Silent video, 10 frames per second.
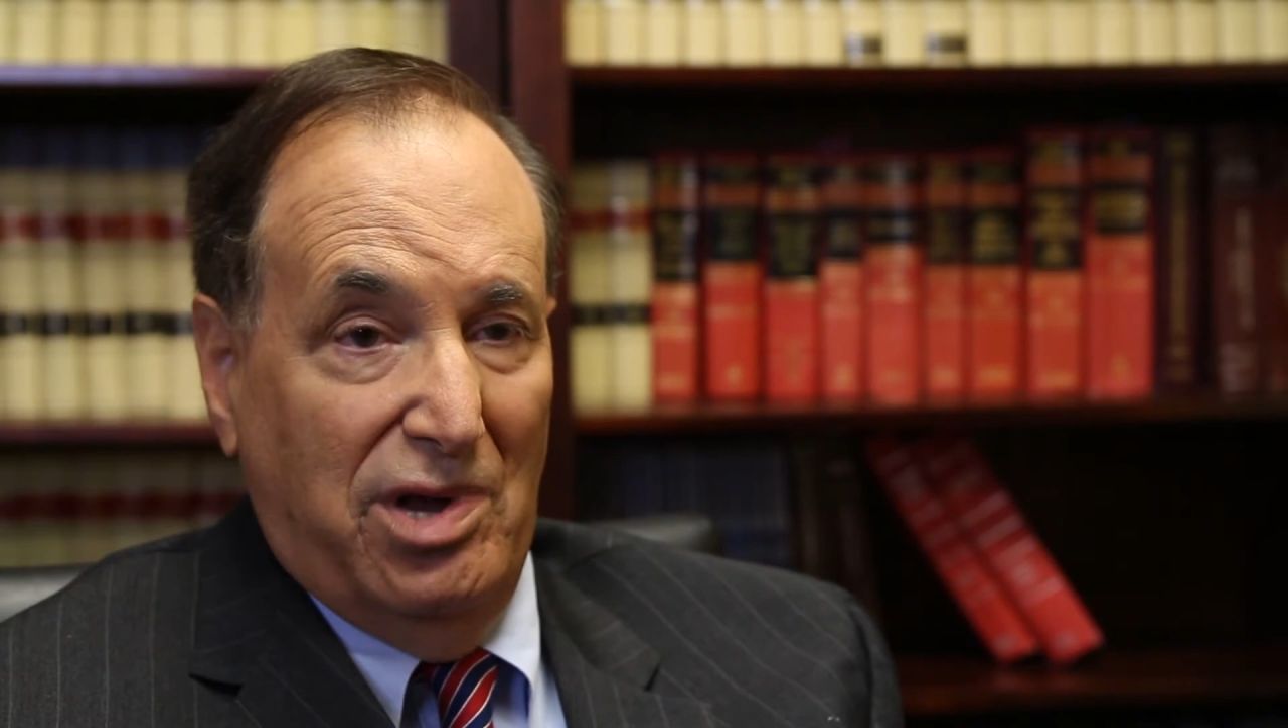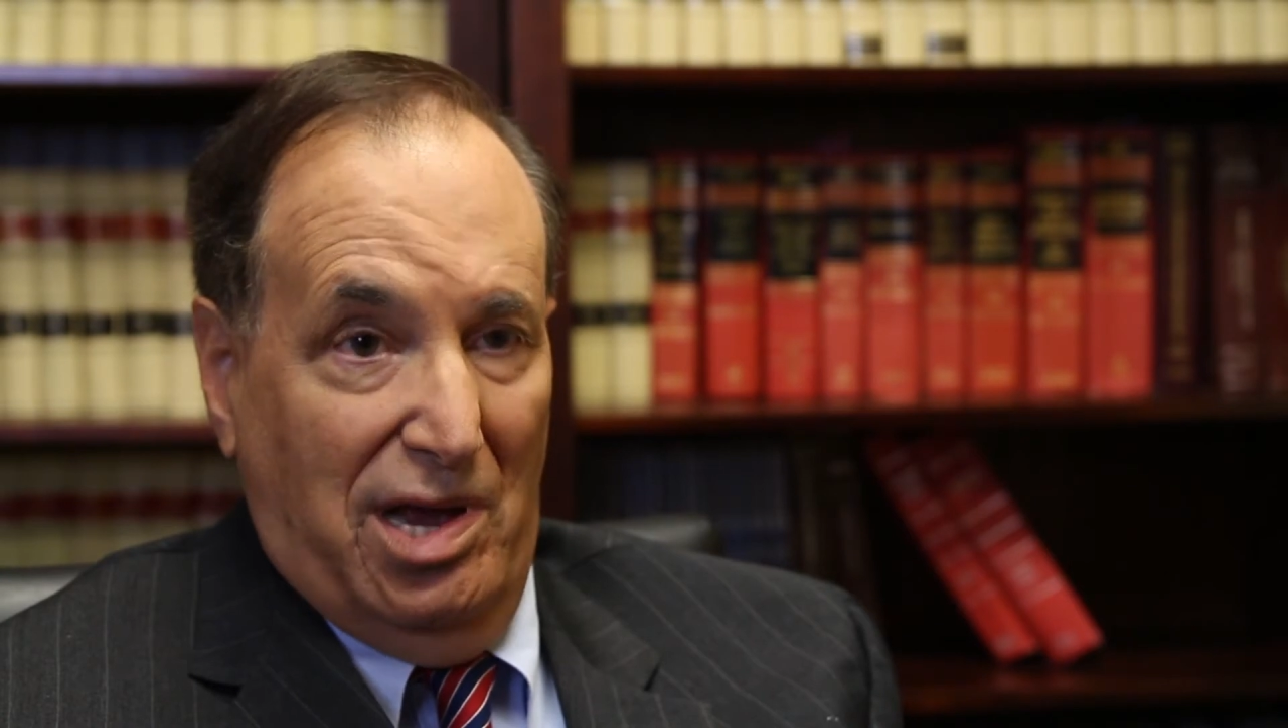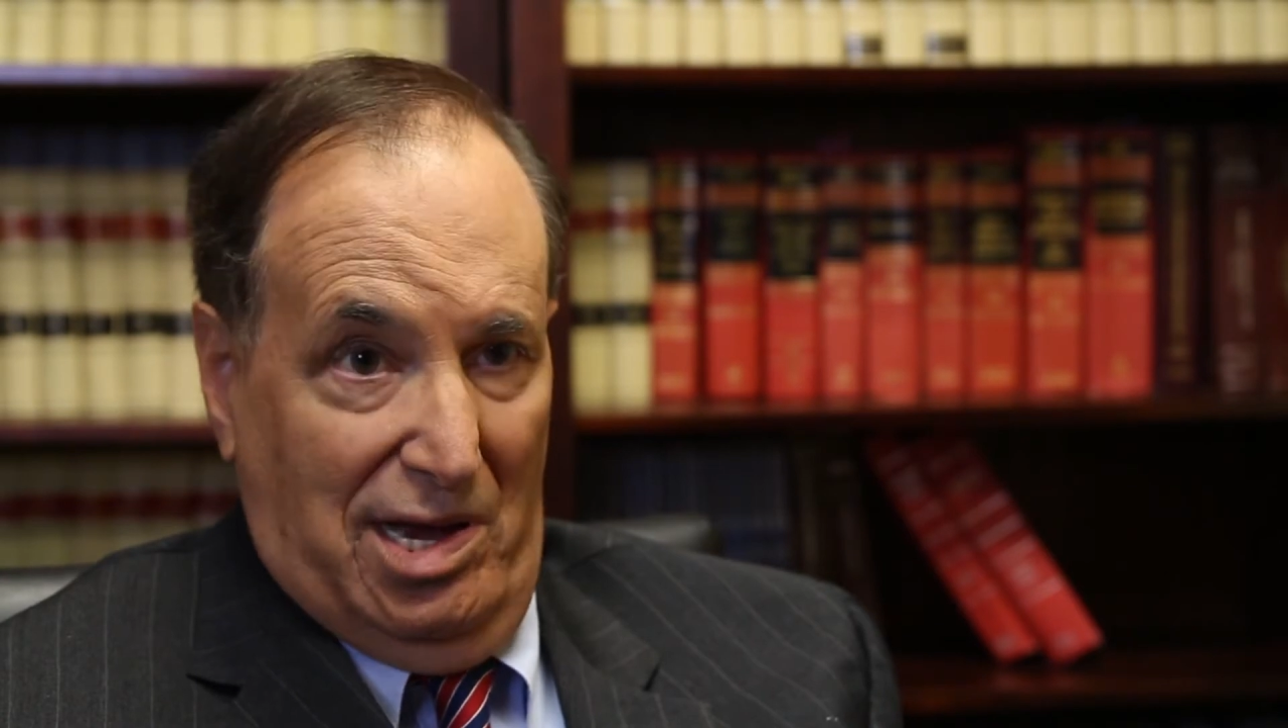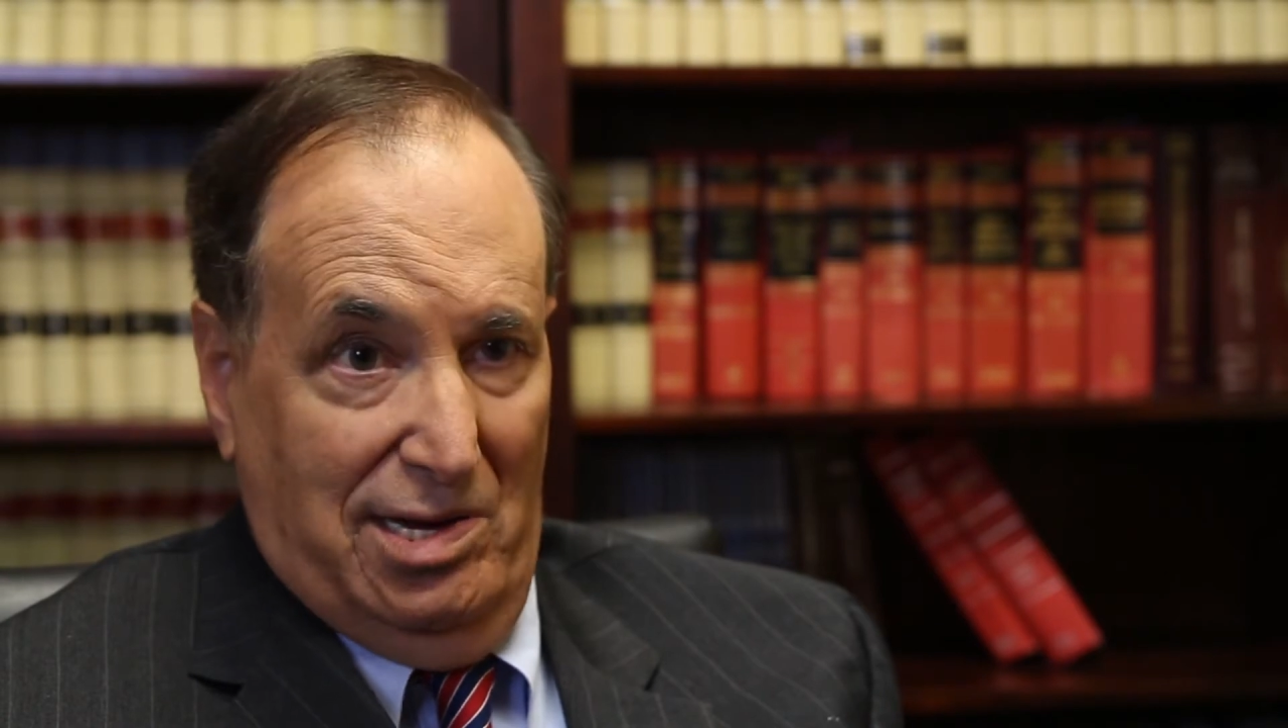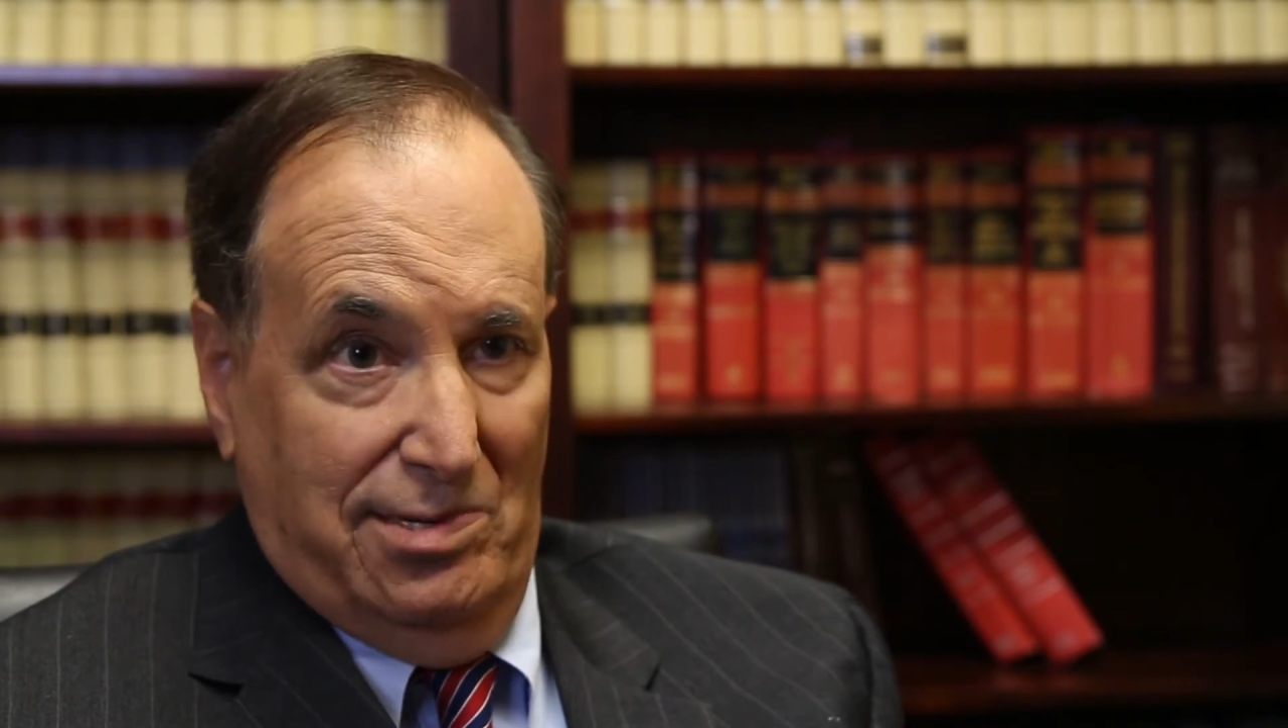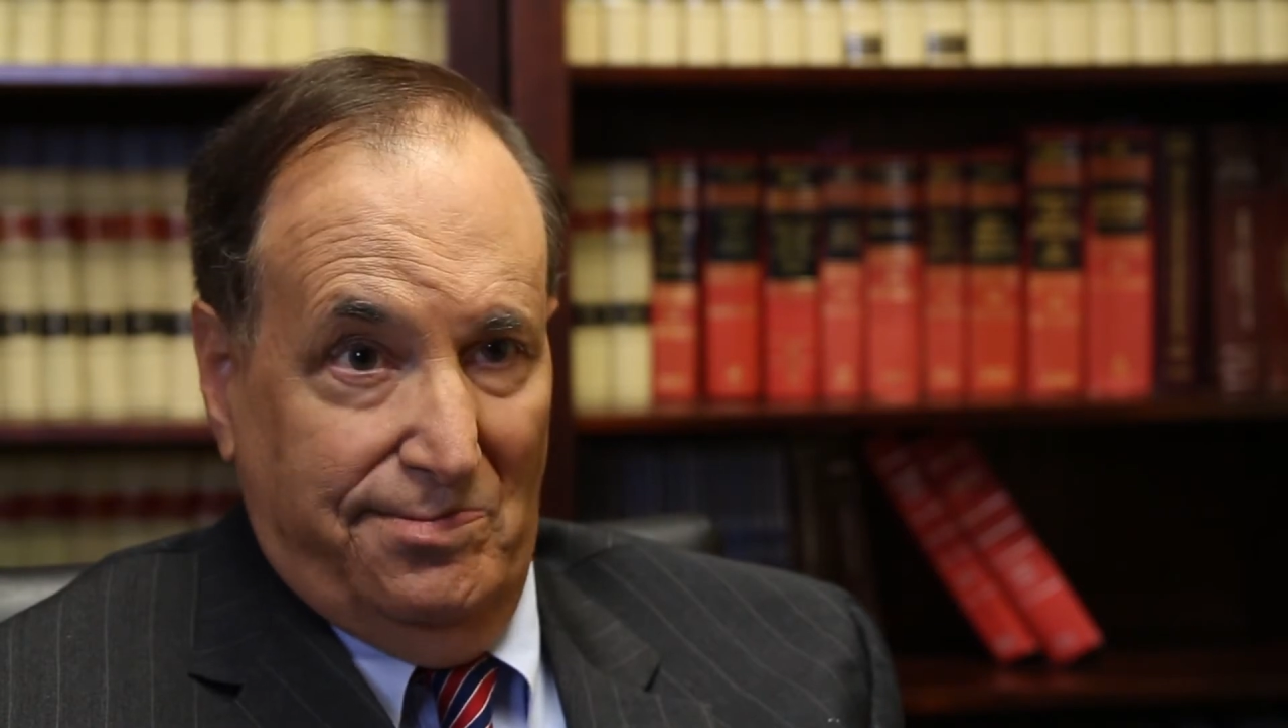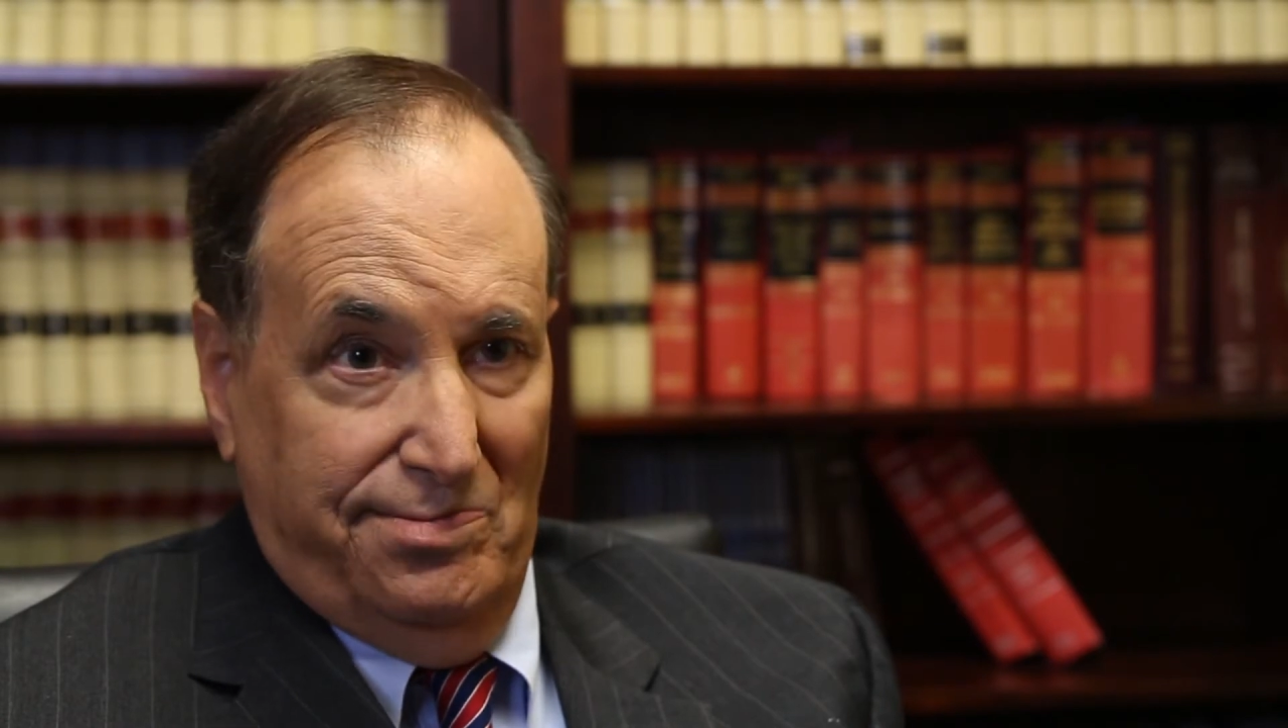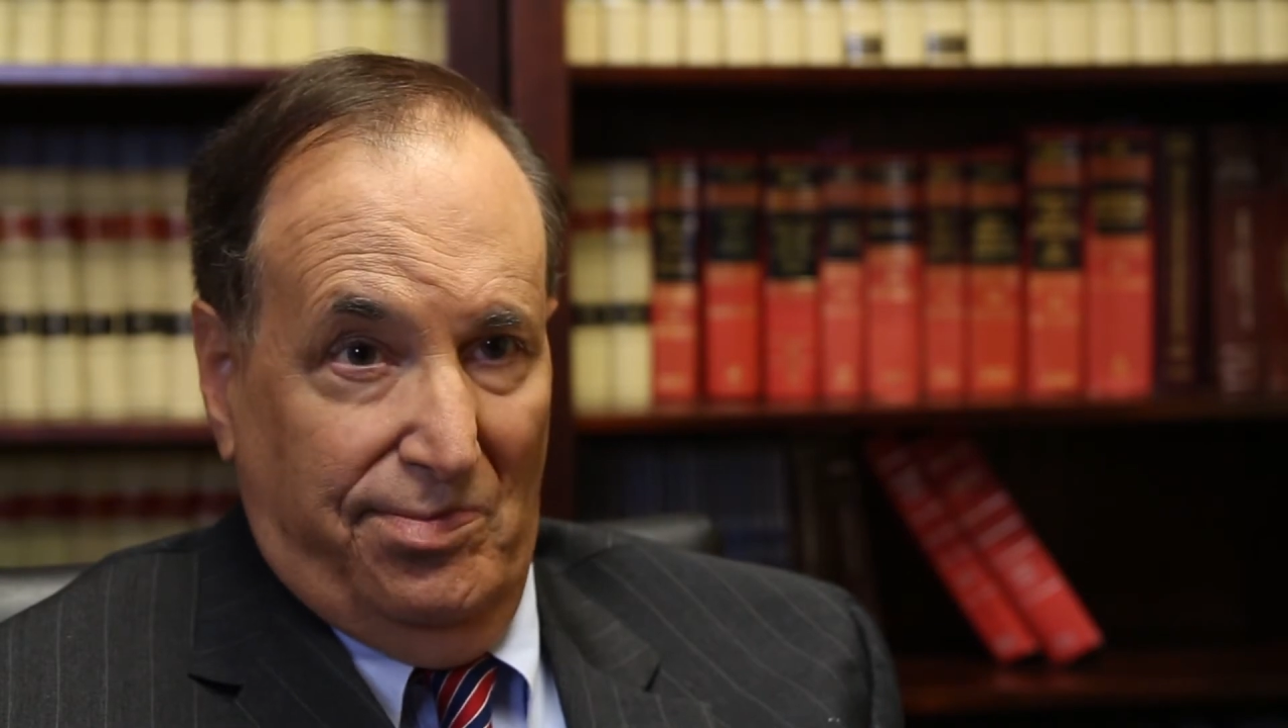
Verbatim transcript: can.